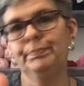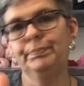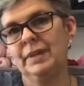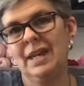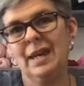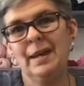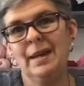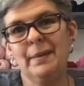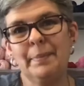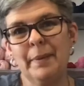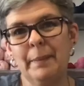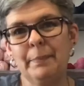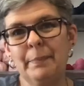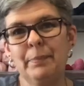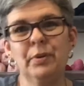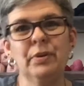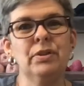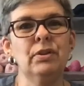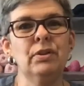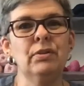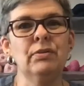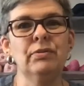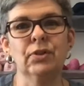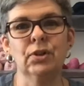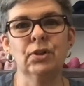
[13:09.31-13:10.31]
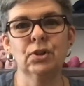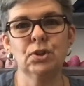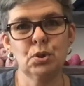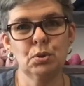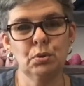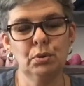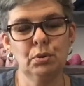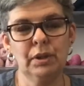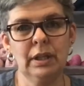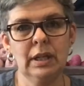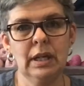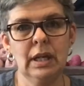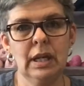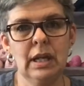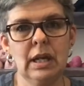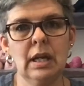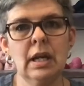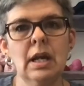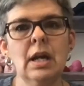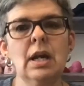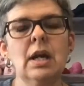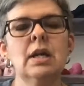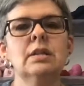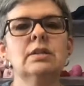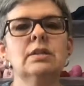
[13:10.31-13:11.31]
keep up with you virtually.